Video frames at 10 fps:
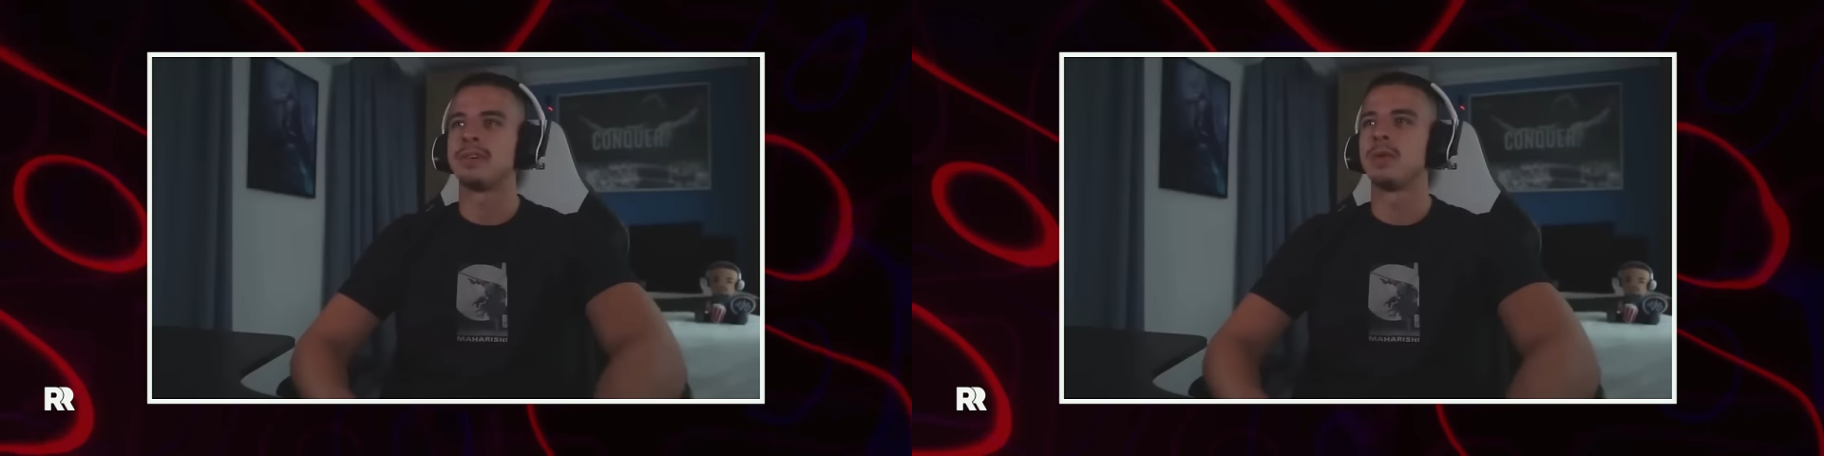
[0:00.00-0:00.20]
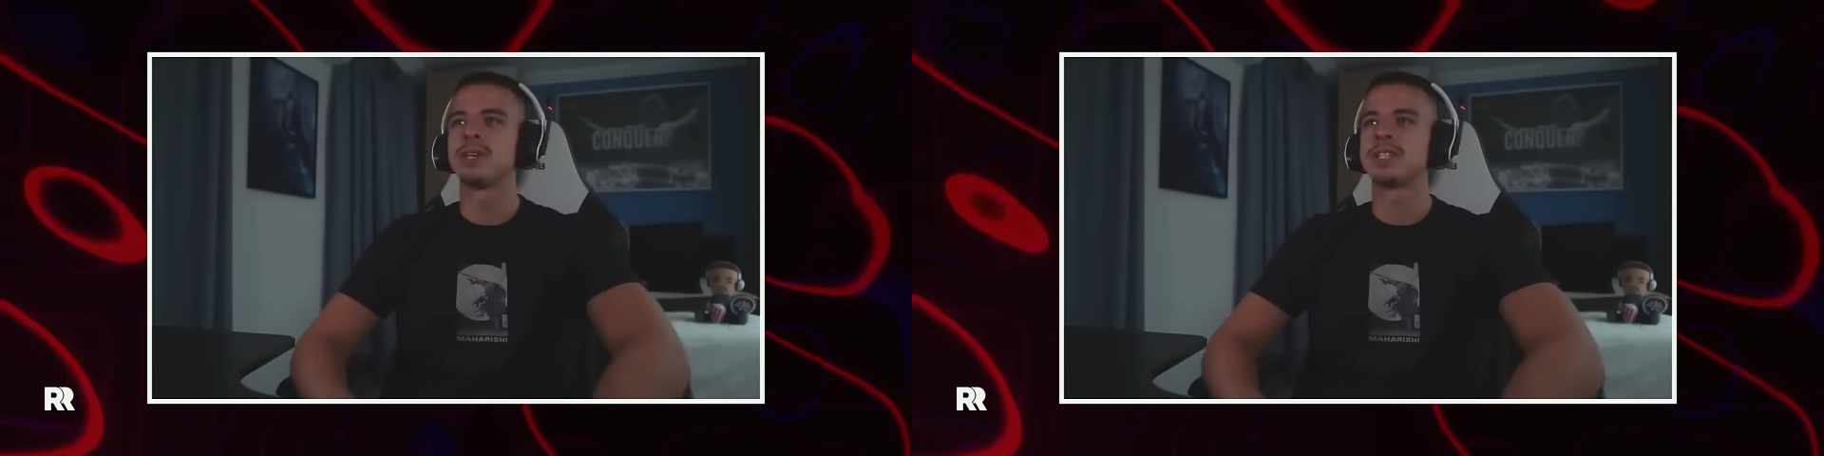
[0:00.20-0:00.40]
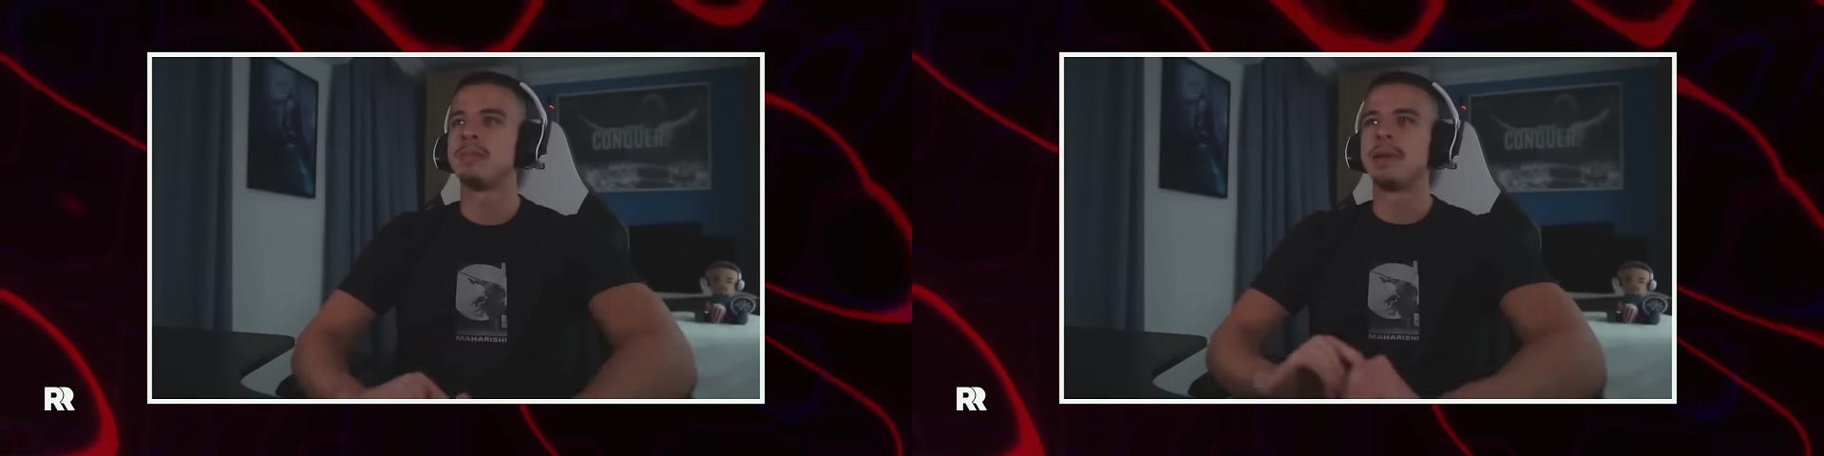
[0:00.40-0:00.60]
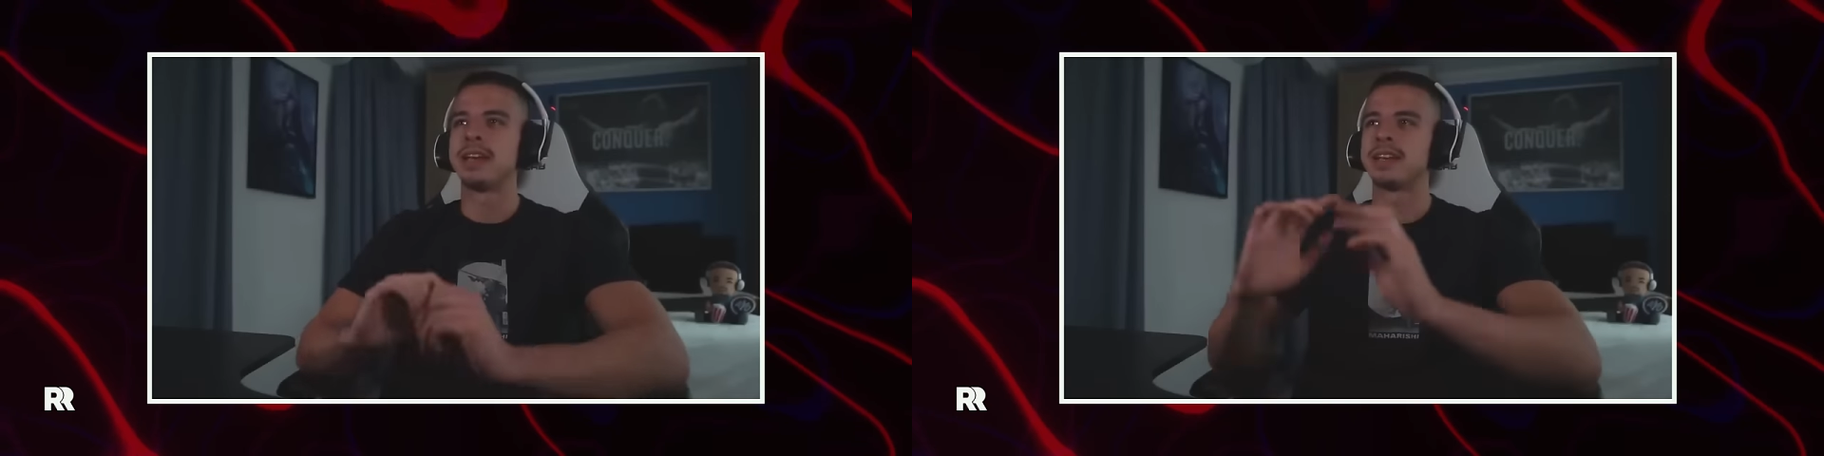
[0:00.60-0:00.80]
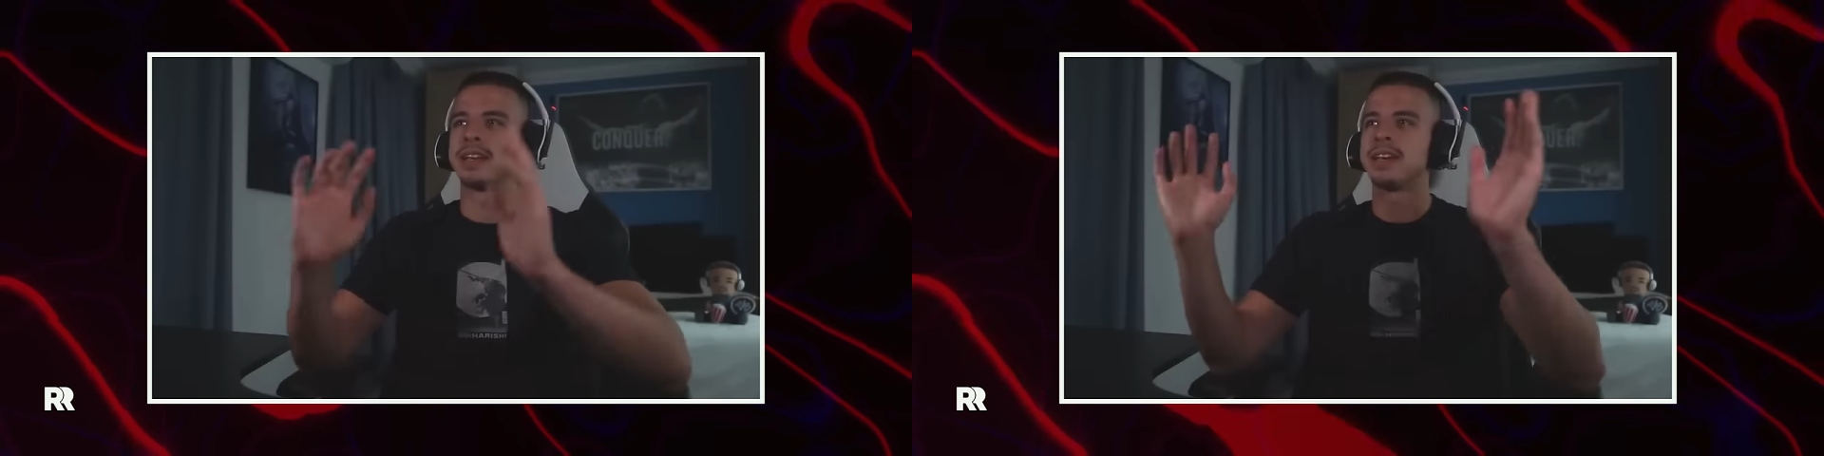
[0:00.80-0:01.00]
Like, if I worked at a
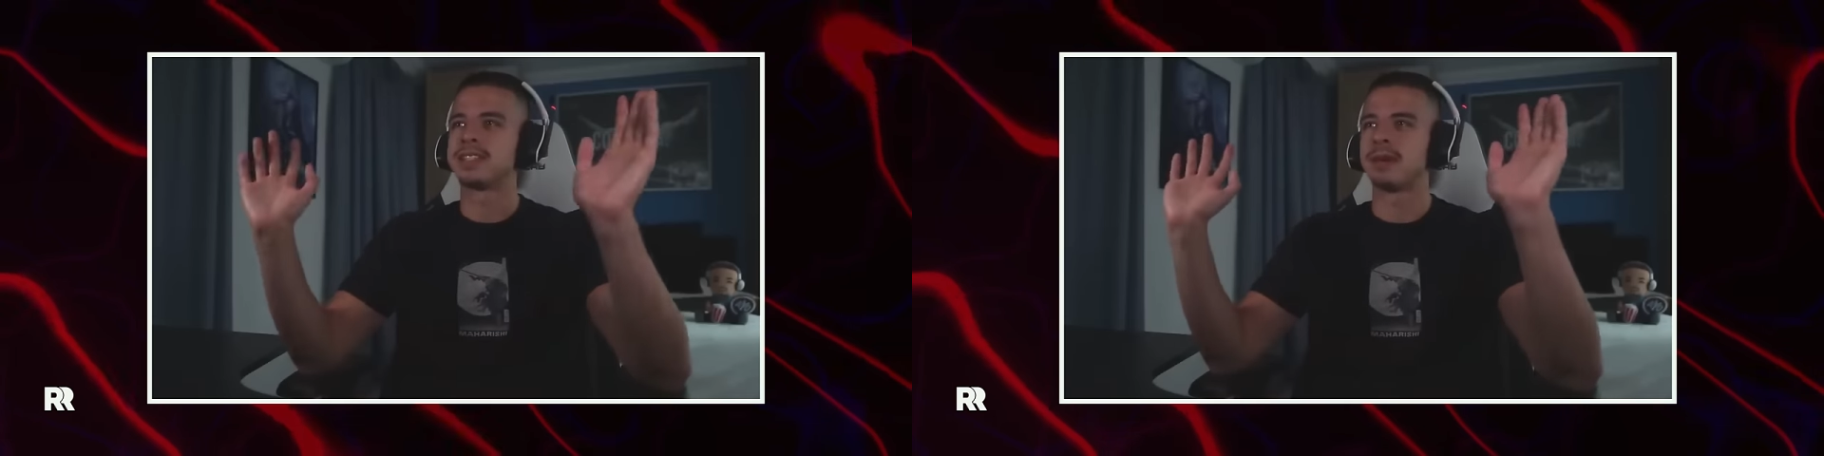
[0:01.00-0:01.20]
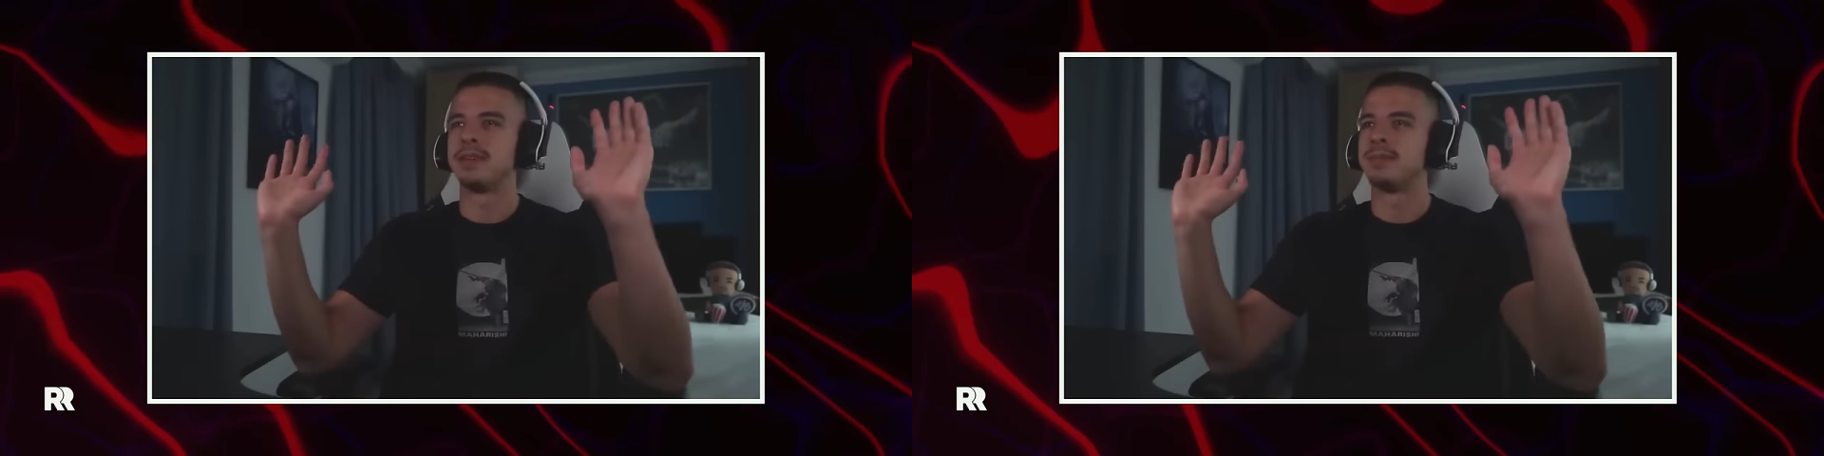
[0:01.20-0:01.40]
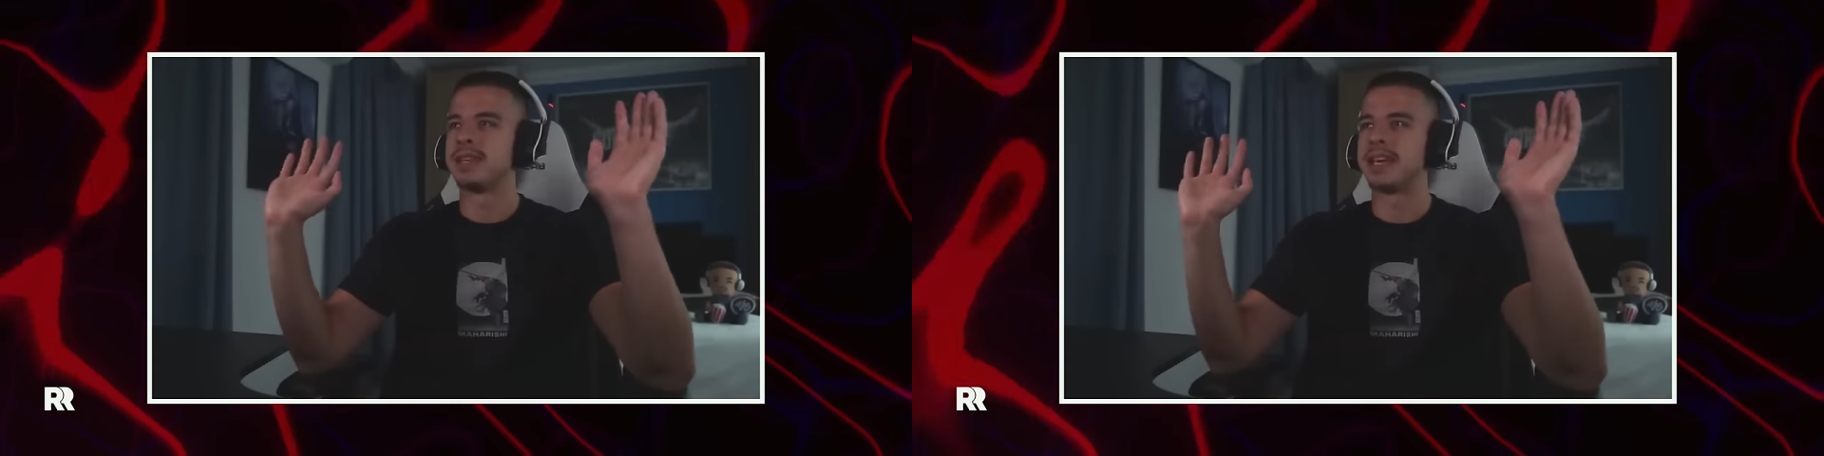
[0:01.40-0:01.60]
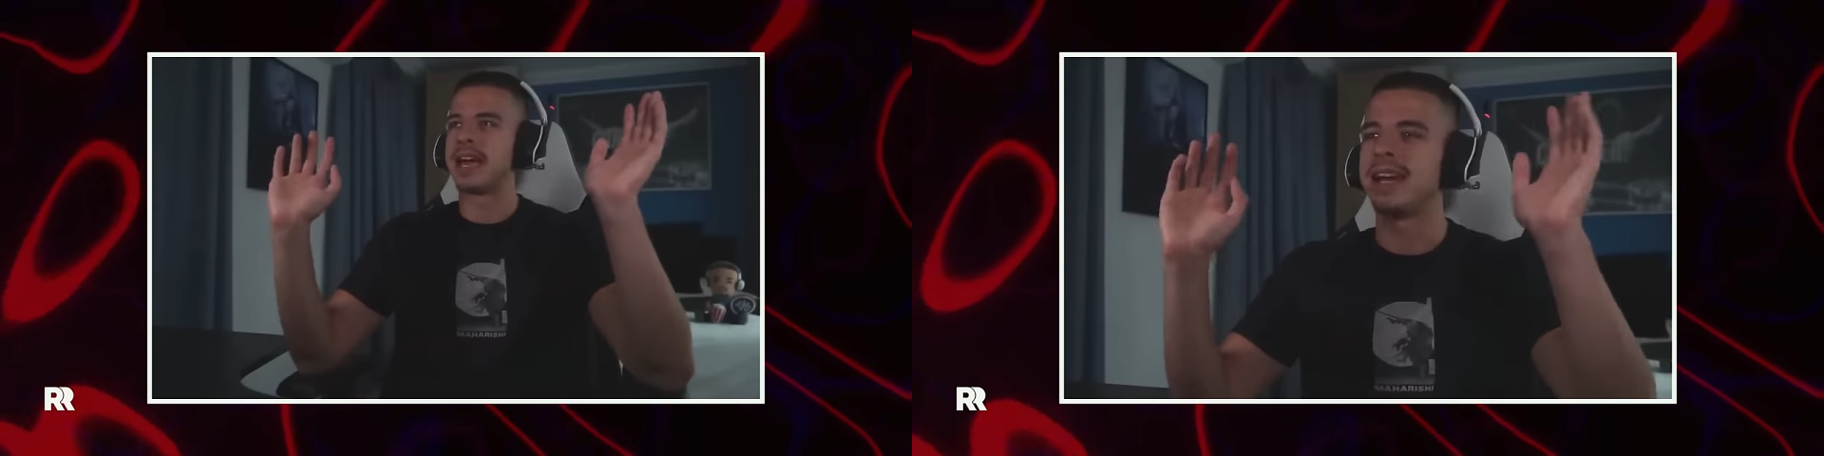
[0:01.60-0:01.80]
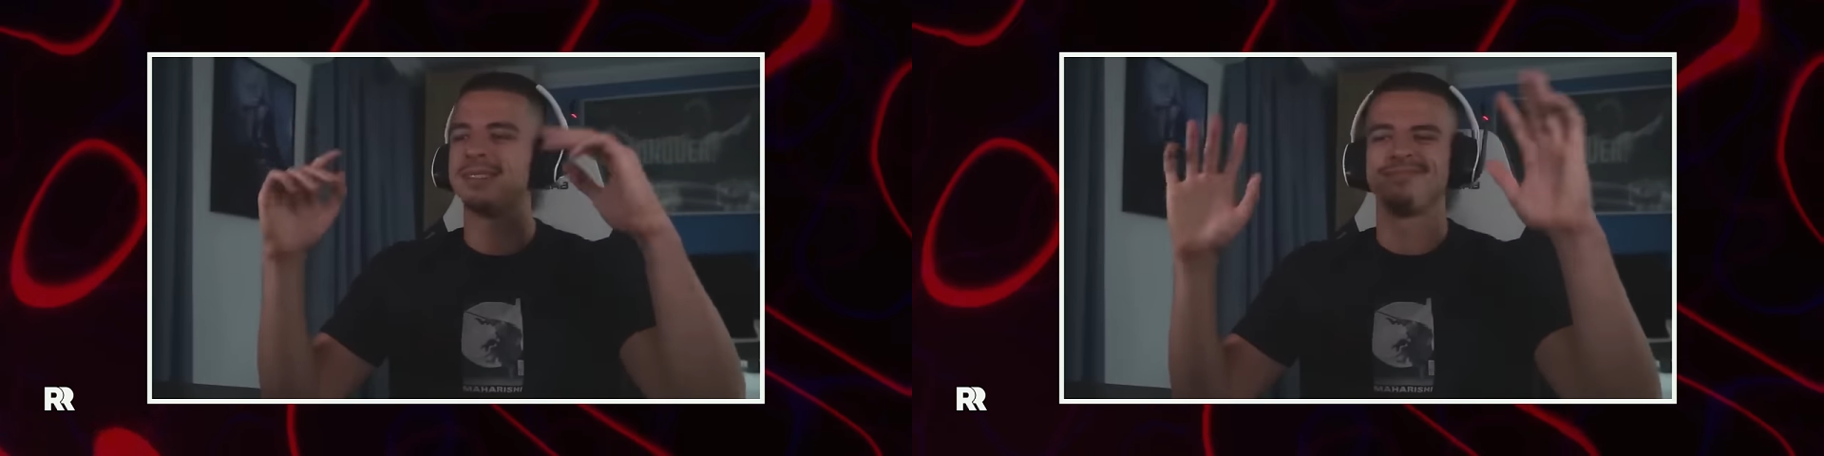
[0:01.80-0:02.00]
bank and a guy's coming in with a
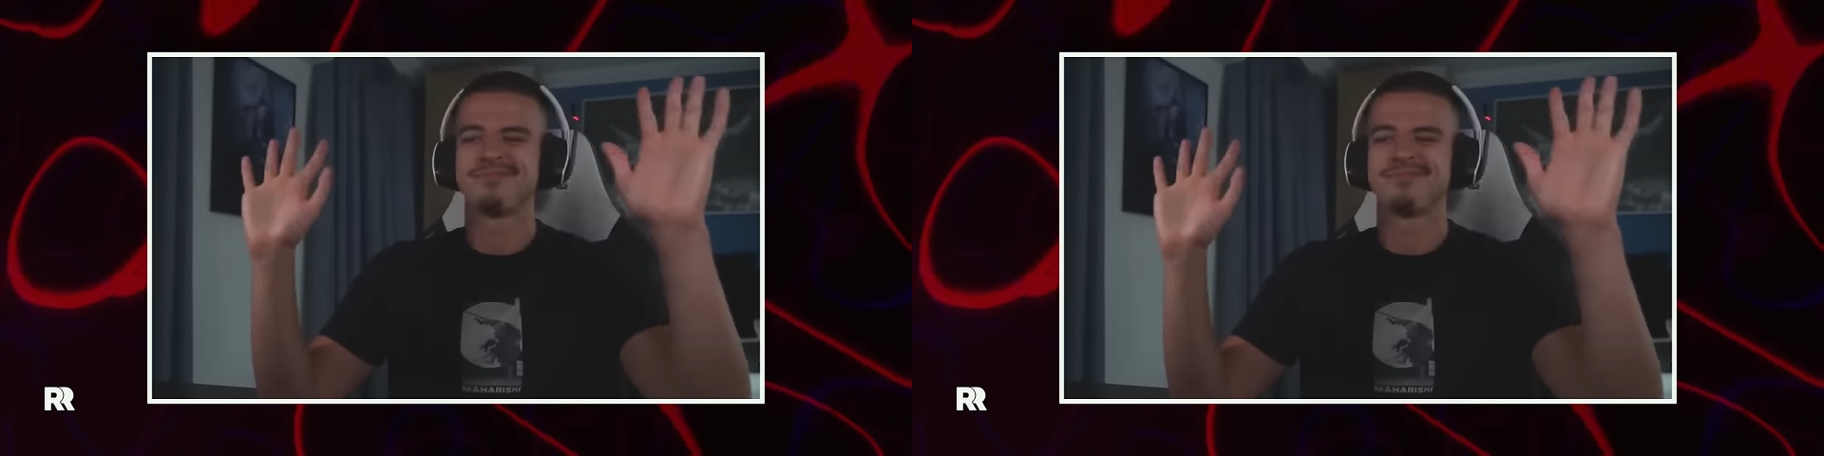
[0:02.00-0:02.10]
gap,